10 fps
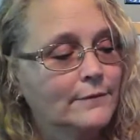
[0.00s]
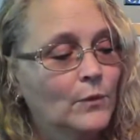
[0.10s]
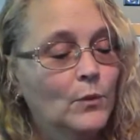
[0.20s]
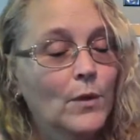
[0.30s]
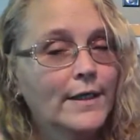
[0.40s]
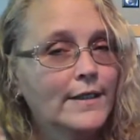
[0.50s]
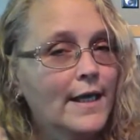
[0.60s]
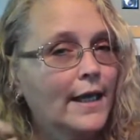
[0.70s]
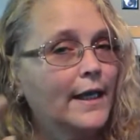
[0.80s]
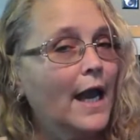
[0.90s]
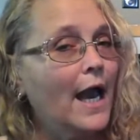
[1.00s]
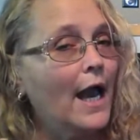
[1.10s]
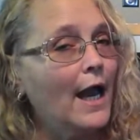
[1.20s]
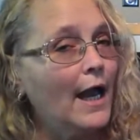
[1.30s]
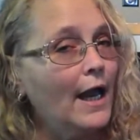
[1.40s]
One day,
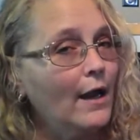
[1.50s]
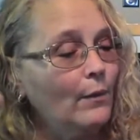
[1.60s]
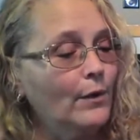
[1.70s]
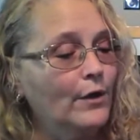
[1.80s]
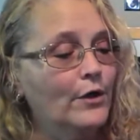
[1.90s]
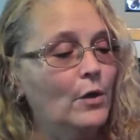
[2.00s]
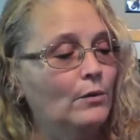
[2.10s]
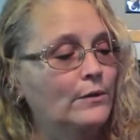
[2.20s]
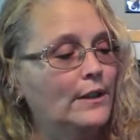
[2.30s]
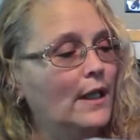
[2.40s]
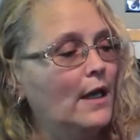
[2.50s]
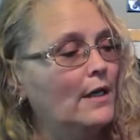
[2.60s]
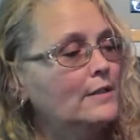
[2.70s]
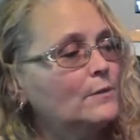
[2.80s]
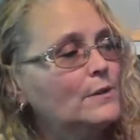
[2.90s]
our
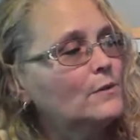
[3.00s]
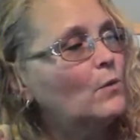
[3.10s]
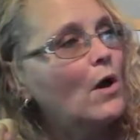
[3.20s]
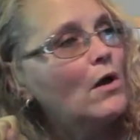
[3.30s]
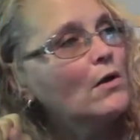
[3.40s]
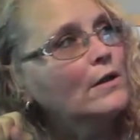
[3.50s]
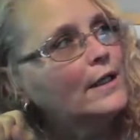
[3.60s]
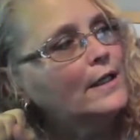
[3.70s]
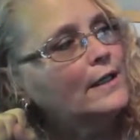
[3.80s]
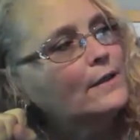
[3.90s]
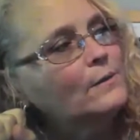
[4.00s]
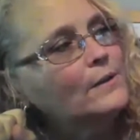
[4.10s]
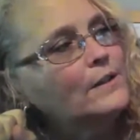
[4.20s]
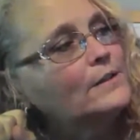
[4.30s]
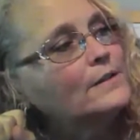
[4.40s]
Goldilocks was walking in the
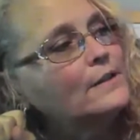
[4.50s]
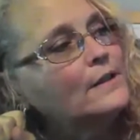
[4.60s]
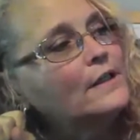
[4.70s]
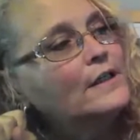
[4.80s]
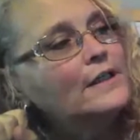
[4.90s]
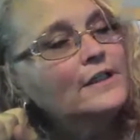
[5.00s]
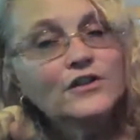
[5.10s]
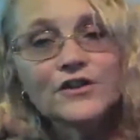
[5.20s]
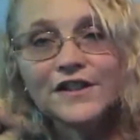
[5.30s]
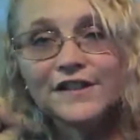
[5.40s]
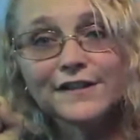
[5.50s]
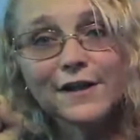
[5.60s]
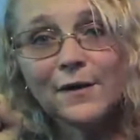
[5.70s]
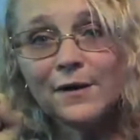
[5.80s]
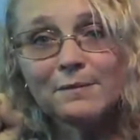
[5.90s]
woods. She
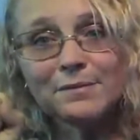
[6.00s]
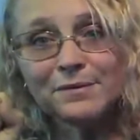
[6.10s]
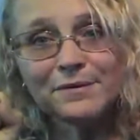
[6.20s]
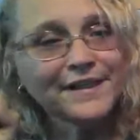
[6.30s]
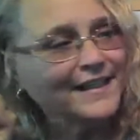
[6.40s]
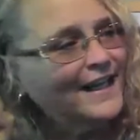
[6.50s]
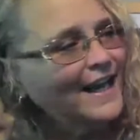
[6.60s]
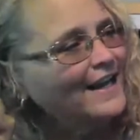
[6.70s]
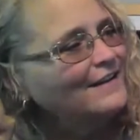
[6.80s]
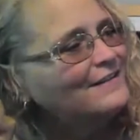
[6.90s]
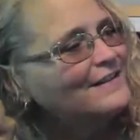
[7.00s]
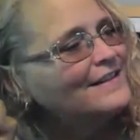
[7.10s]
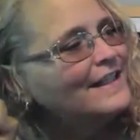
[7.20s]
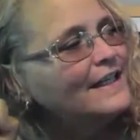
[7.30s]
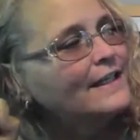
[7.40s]
saw a pretty house
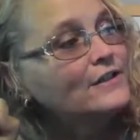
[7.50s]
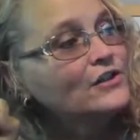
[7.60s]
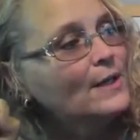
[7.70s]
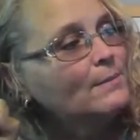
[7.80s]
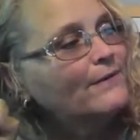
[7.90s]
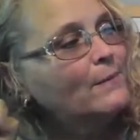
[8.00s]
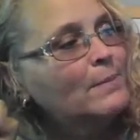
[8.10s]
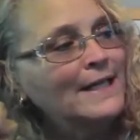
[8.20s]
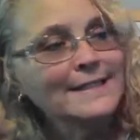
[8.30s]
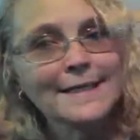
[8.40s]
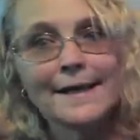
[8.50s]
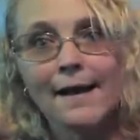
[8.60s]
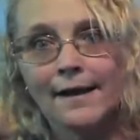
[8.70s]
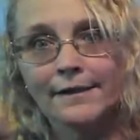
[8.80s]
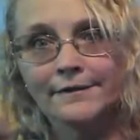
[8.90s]
in the shape of a
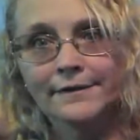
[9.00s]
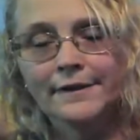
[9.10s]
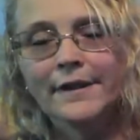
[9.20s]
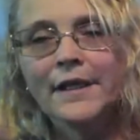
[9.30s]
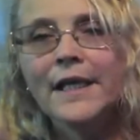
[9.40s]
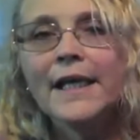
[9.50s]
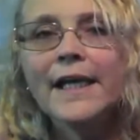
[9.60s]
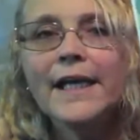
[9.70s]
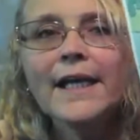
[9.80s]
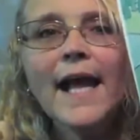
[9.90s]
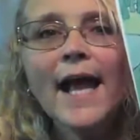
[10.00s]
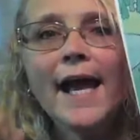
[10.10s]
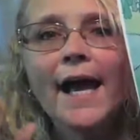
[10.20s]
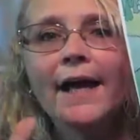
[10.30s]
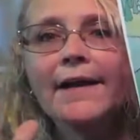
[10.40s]
pentagon. It
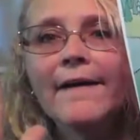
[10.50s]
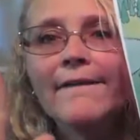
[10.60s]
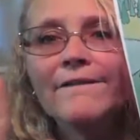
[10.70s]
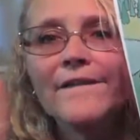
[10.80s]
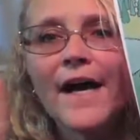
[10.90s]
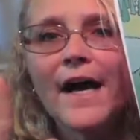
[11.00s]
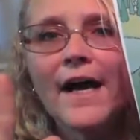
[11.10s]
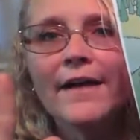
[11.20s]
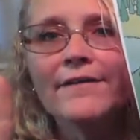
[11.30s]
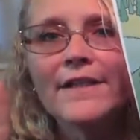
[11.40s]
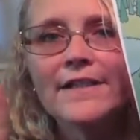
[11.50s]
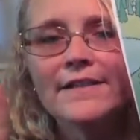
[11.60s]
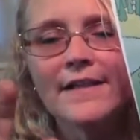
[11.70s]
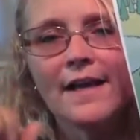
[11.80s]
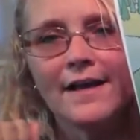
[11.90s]
had five
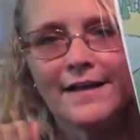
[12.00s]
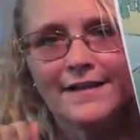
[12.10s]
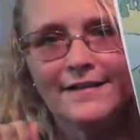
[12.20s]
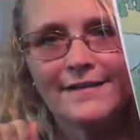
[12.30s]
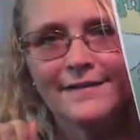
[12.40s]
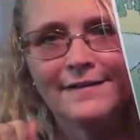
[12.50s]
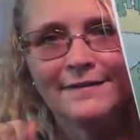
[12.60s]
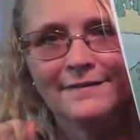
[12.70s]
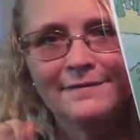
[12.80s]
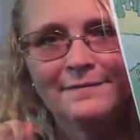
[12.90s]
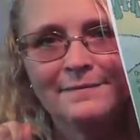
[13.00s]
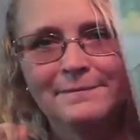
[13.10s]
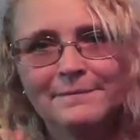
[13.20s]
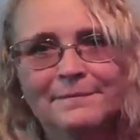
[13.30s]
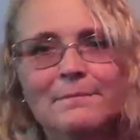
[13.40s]
sides.
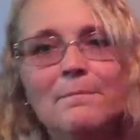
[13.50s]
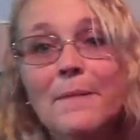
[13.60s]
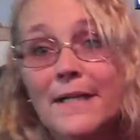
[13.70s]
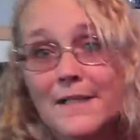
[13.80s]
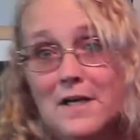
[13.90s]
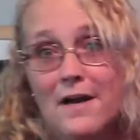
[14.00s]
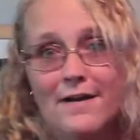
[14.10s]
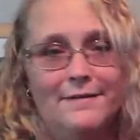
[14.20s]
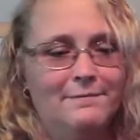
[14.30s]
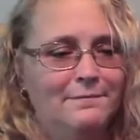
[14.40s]
Pentagon.